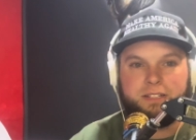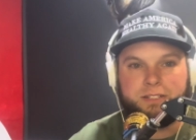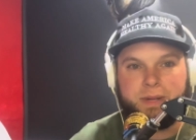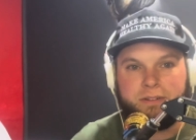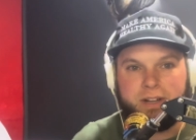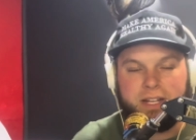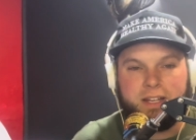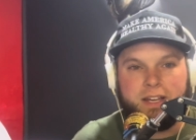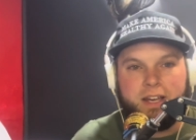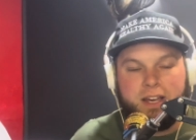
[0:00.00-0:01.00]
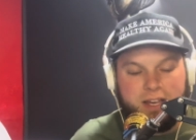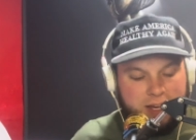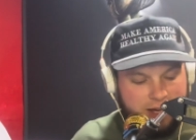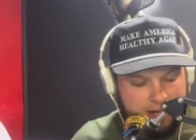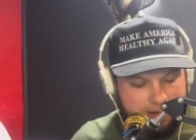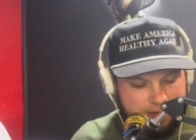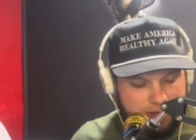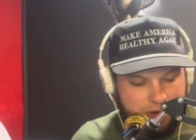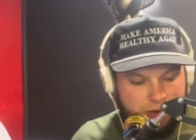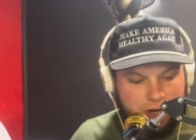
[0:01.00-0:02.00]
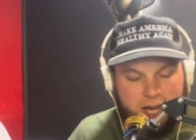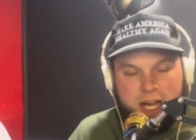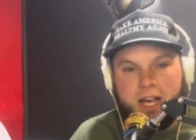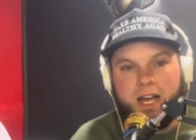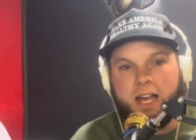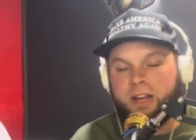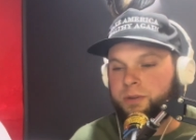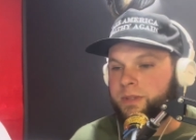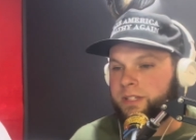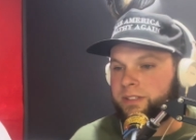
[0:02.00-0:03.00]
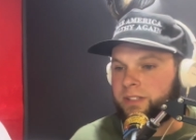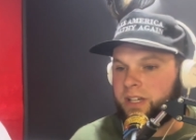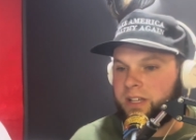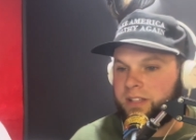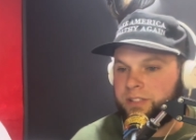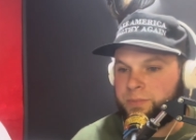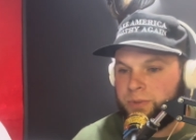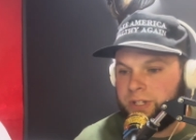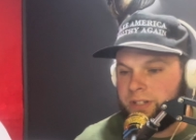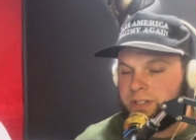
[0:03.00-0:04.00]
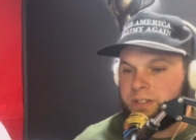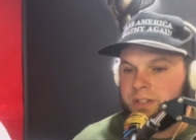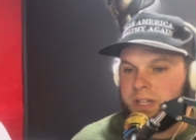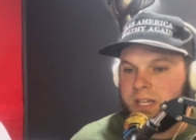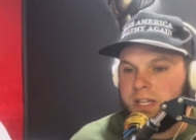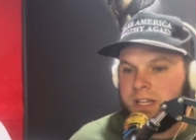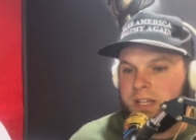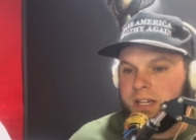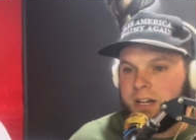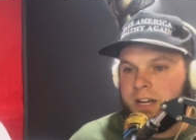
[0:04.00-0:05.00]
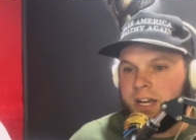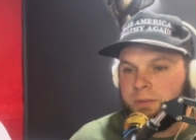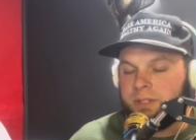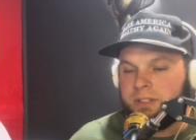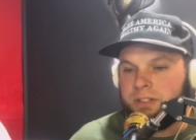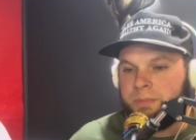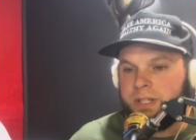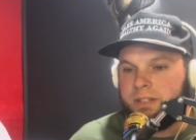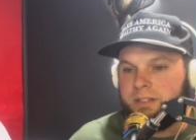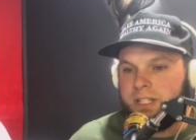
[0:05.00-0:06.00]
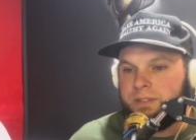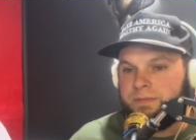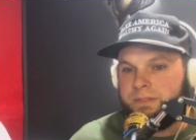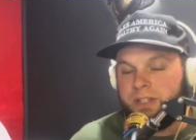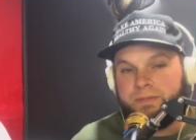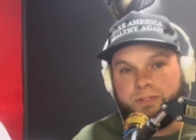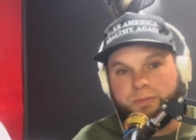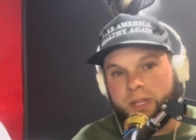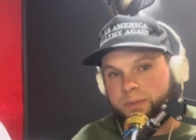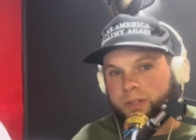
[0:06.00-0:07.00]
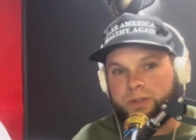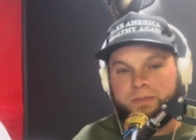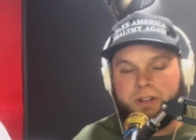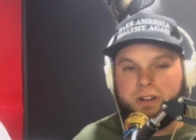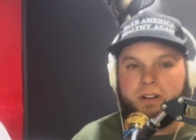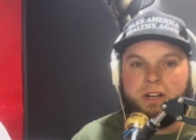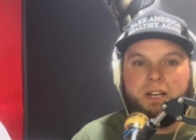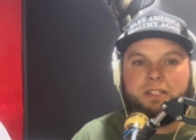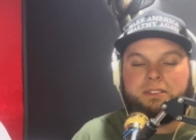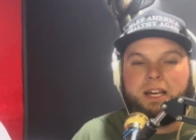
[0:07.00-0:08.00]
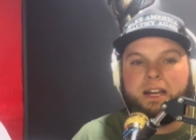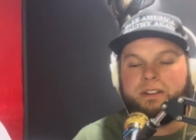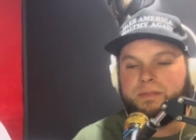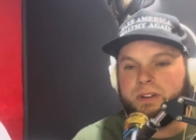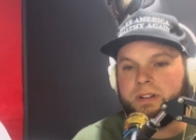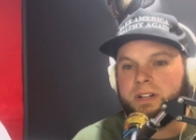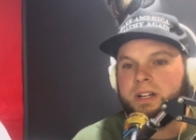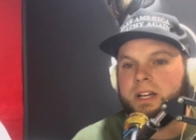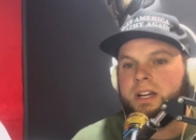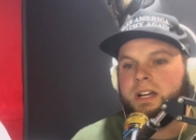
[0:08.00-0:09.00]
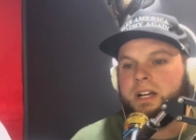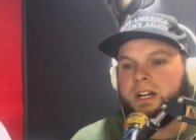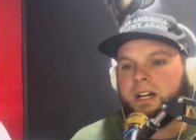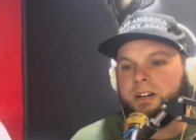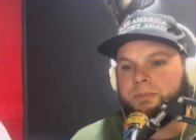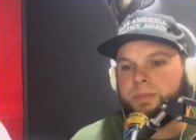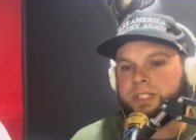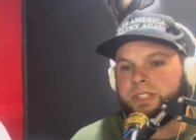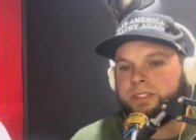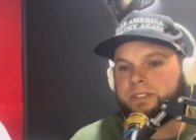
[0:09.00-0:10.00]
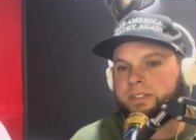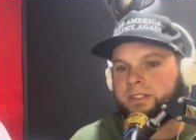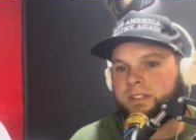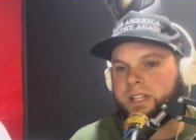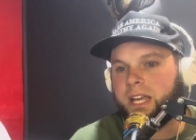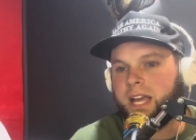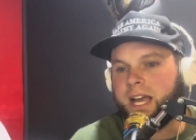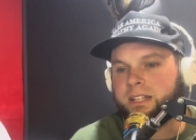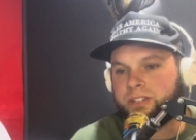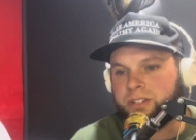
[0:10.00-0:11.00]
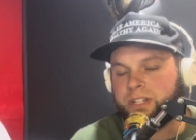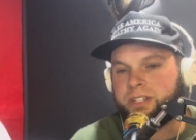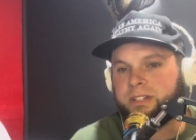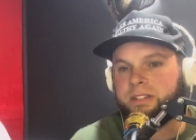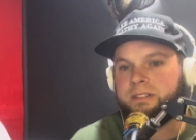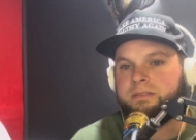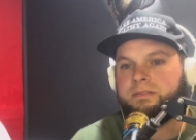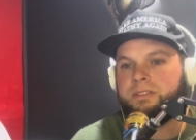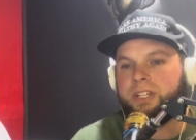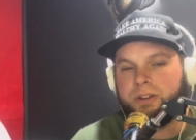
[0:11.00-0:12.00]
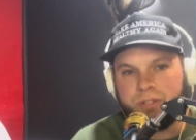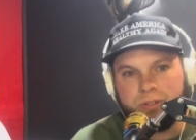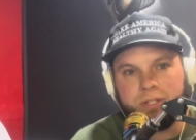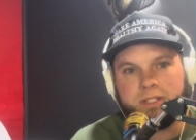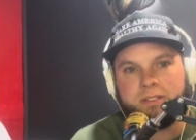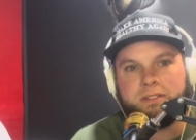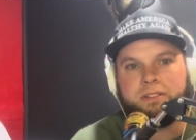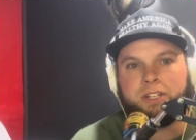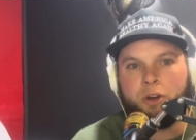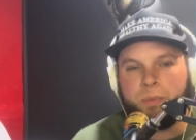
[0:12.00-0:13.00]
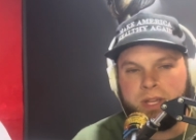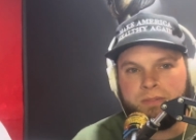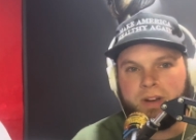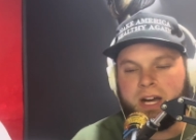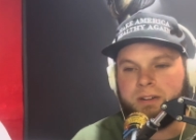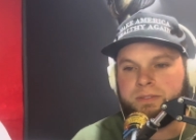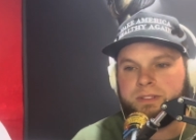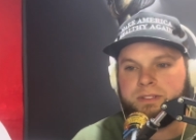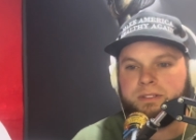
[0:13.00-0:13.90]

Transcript: There's my rant. Uh, so I hope these uh, these pointers uh, helped a little bit. If if you maybe even are an undecided voter, um, but just as a Christian, go do it. Go be involved.